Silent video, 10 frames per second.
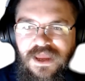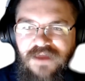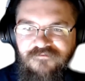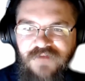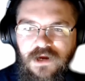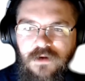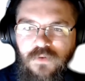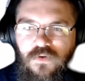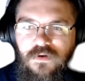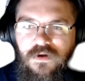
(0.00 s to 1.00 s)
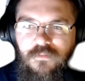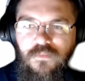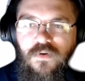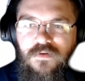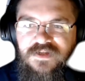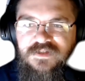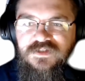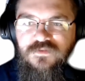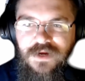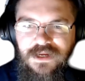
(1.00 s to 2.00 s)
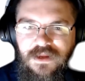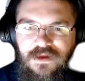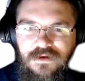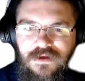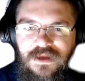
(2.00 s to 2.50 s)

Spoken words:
and variable importance ranking,